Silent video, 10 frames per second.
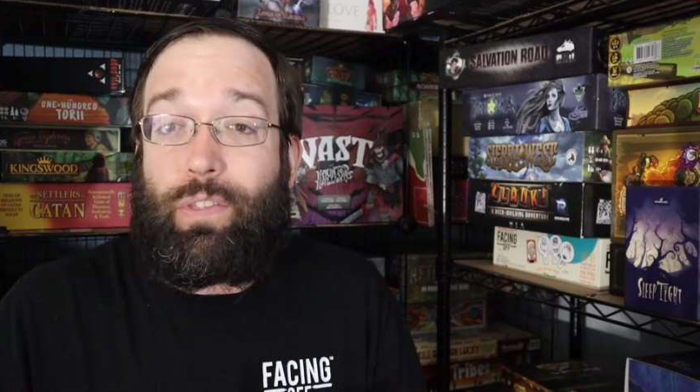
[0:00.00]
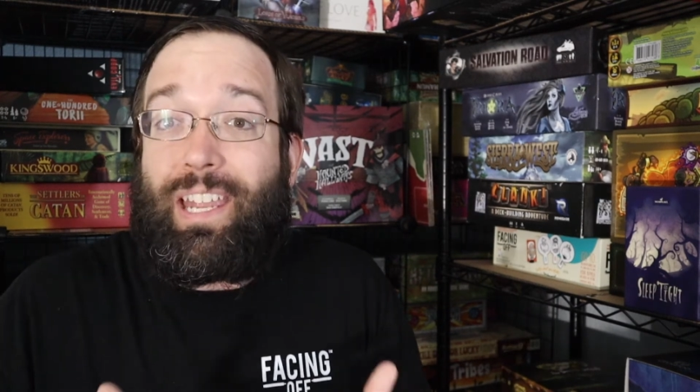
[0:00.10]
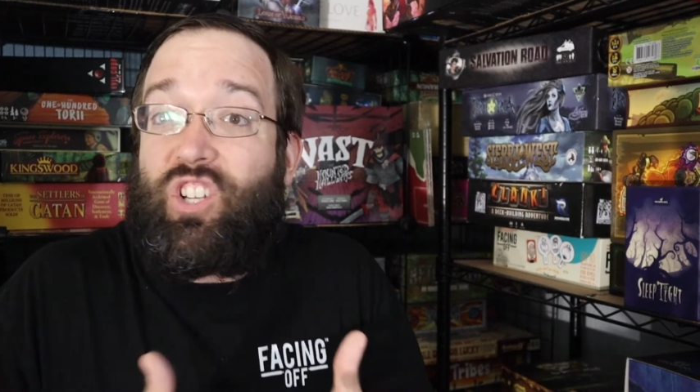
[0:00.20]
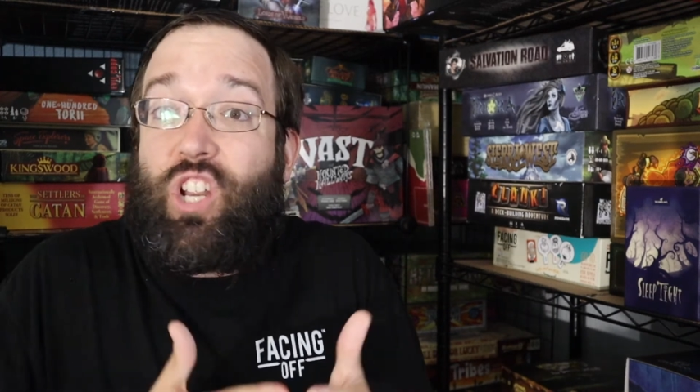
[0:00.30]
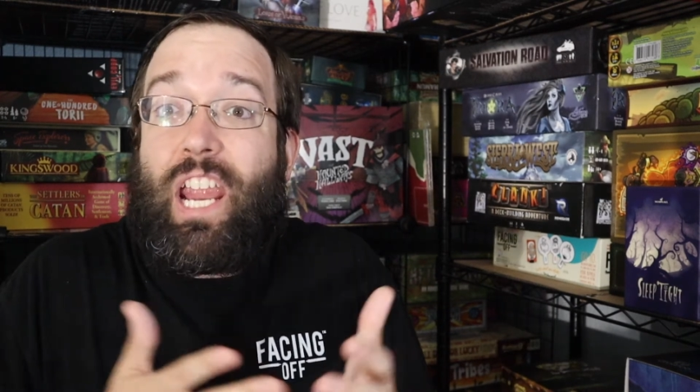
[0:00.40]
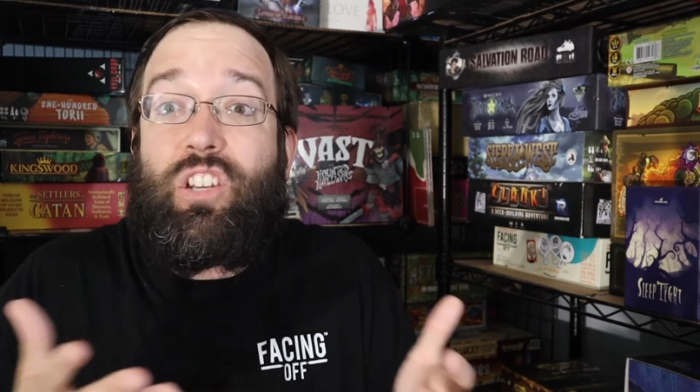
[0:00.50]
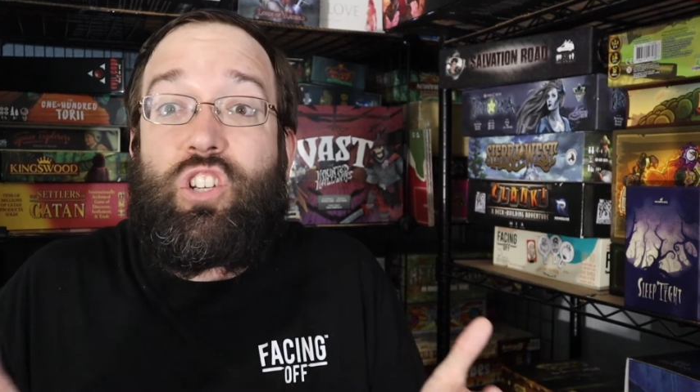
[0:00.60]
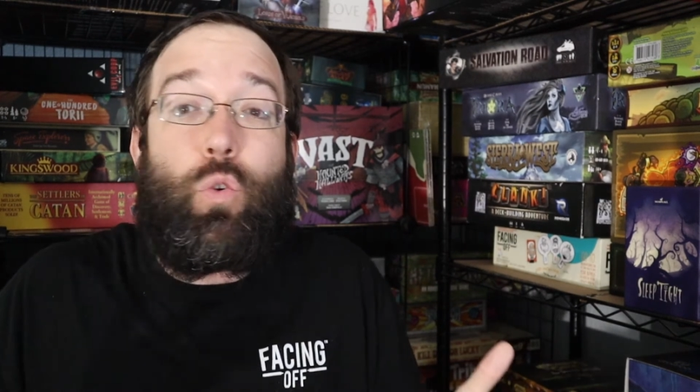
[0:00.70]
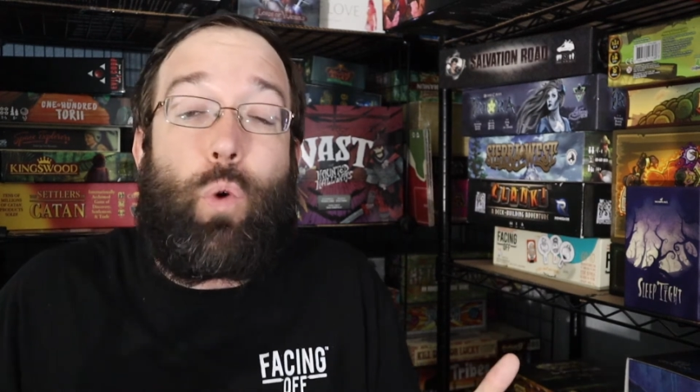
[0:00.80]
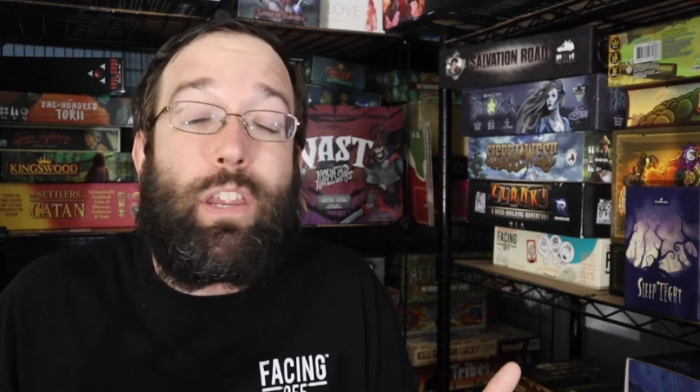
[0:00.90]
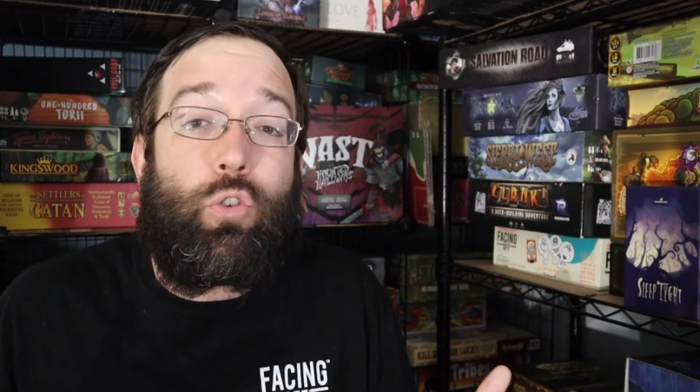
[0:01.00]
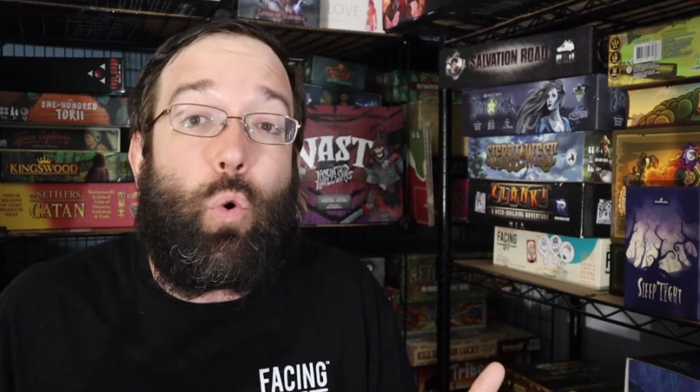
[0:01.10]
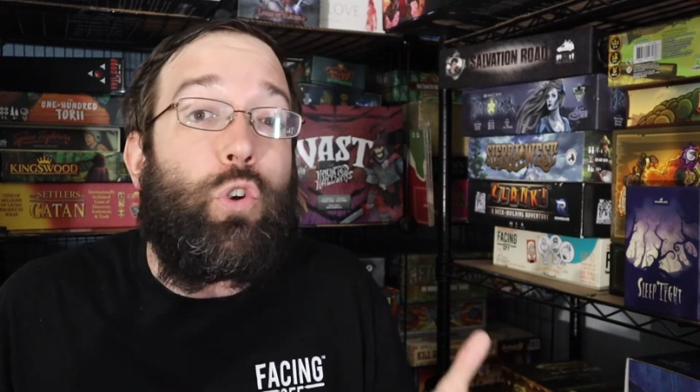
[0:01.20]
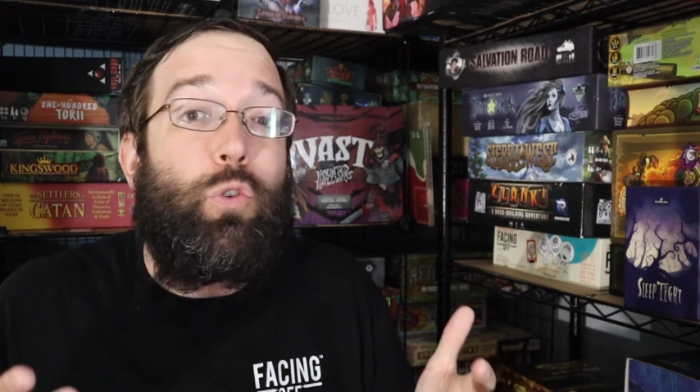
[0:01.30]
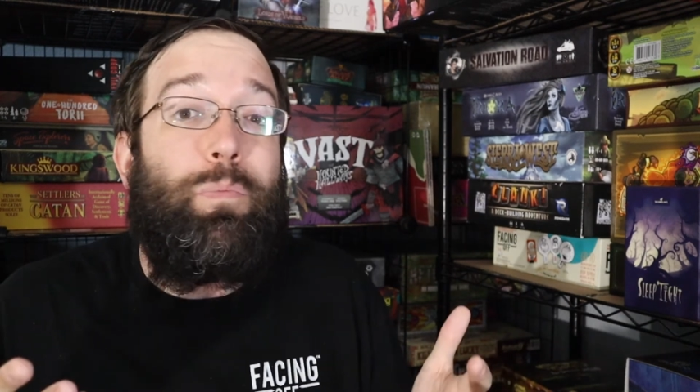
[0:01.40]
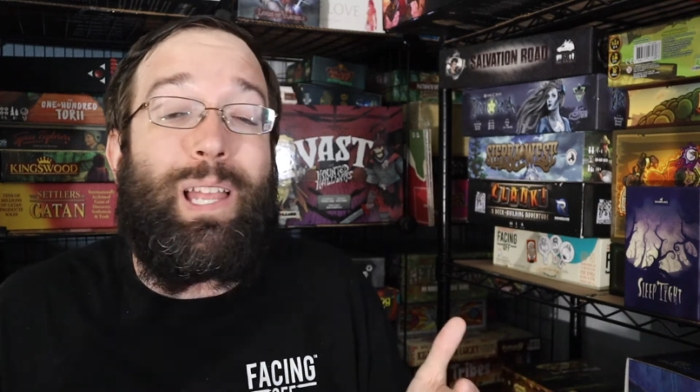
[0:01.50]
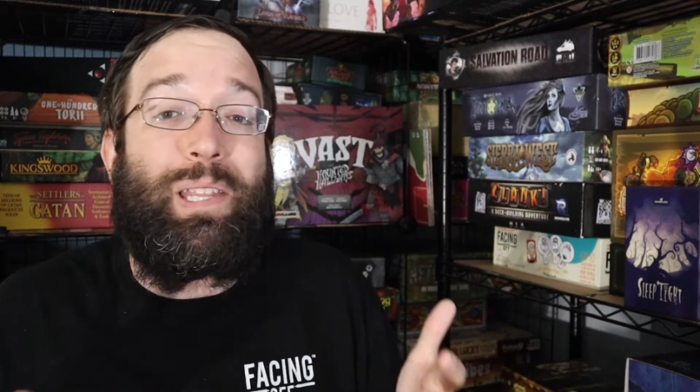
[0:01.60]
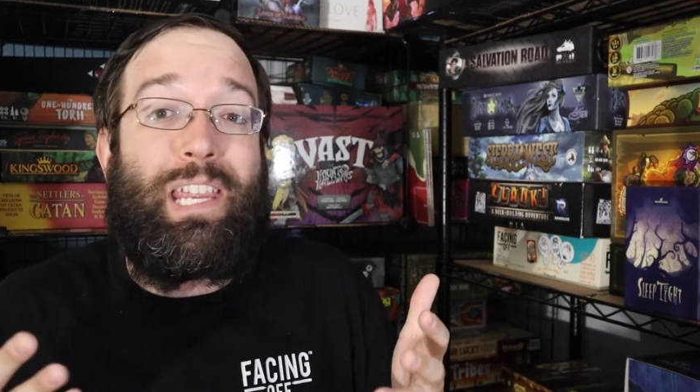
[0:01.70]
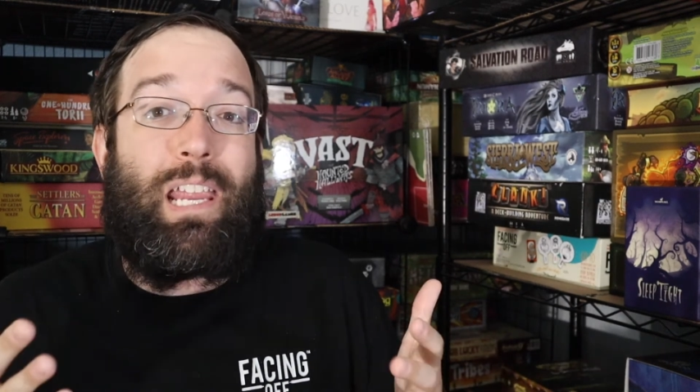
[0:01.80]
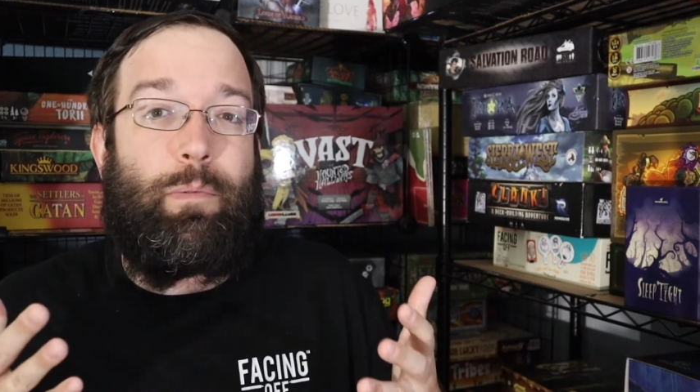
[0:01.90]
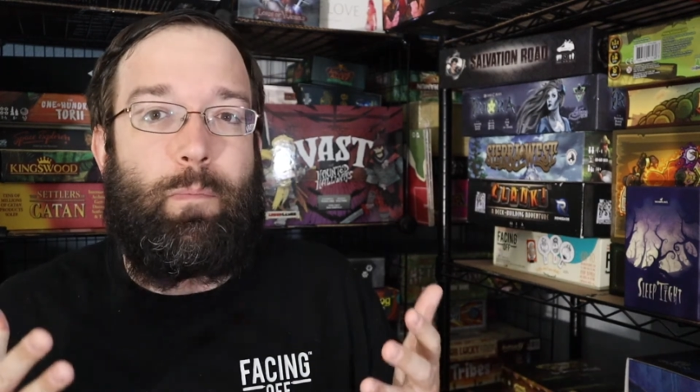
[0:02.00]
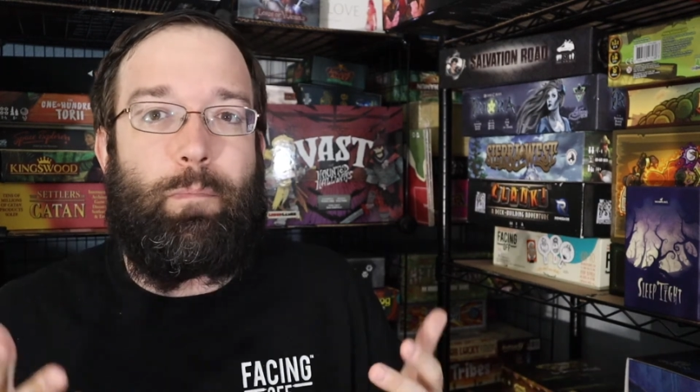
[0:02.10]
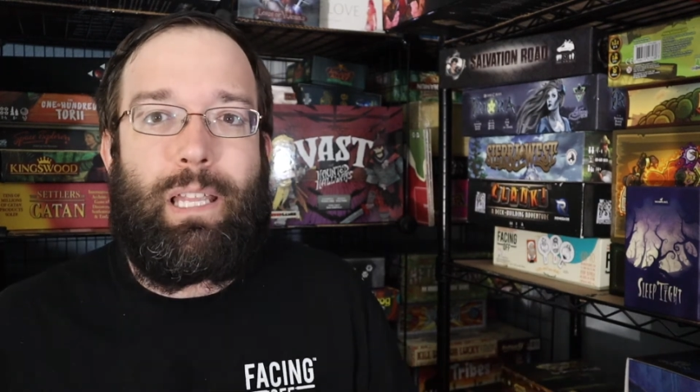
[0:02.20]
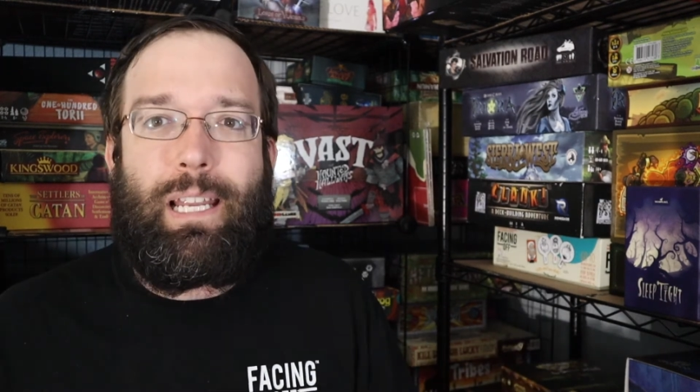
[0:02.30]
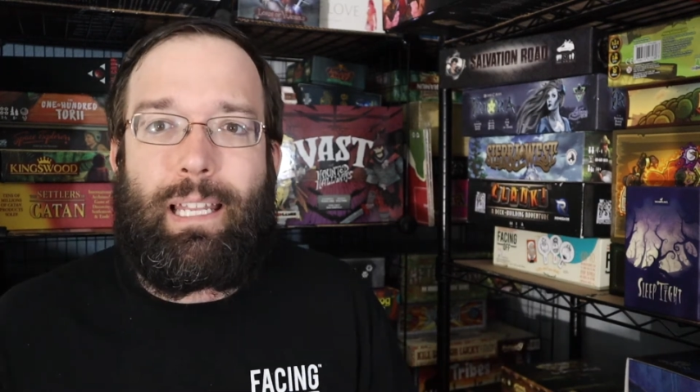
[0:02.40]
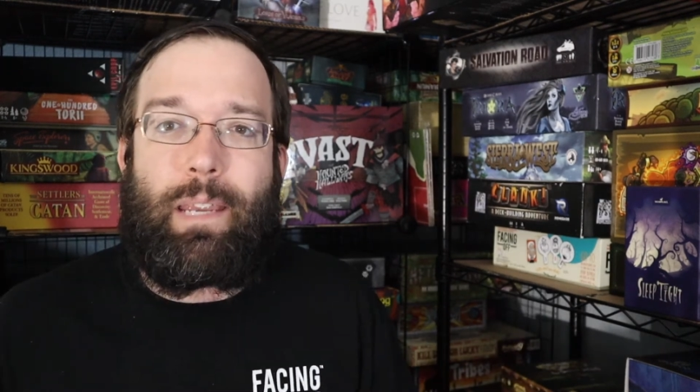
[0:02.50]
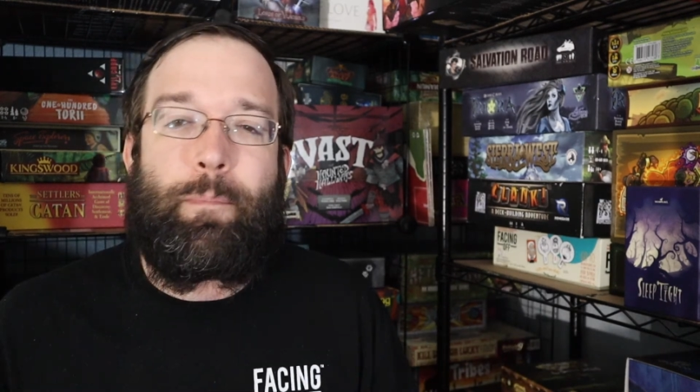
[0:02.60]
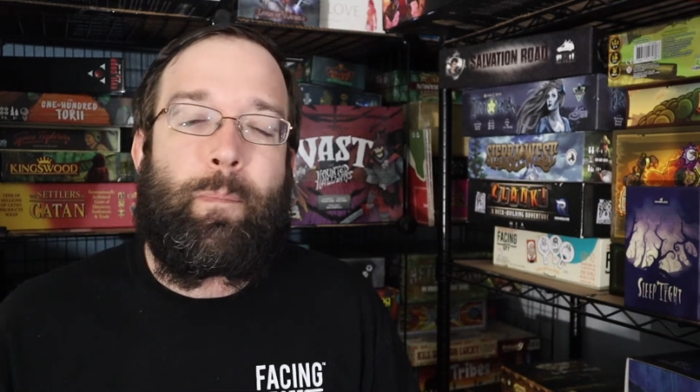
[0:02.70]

that changes the way you're going to play the game completely.